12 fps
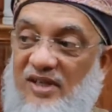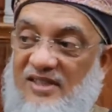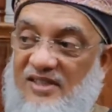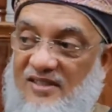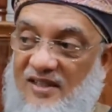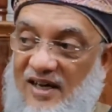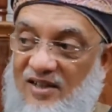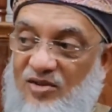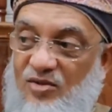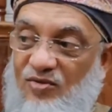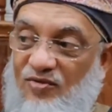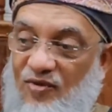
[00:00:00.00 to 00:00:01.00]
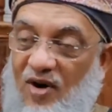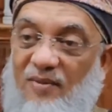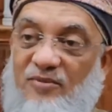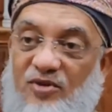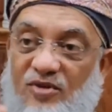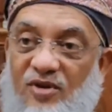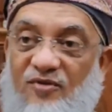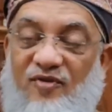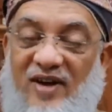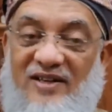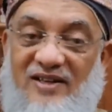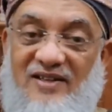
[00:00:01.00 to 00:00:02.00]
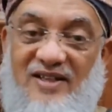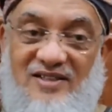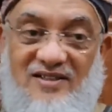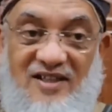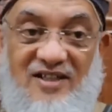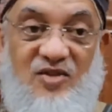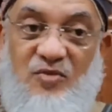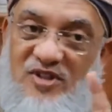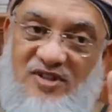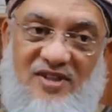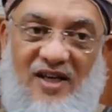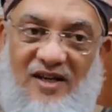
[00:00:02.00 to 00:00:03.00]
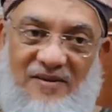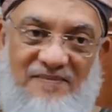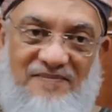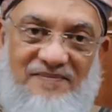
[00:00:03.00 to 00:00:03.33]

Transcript: distract you from your final destination, which is Jannah.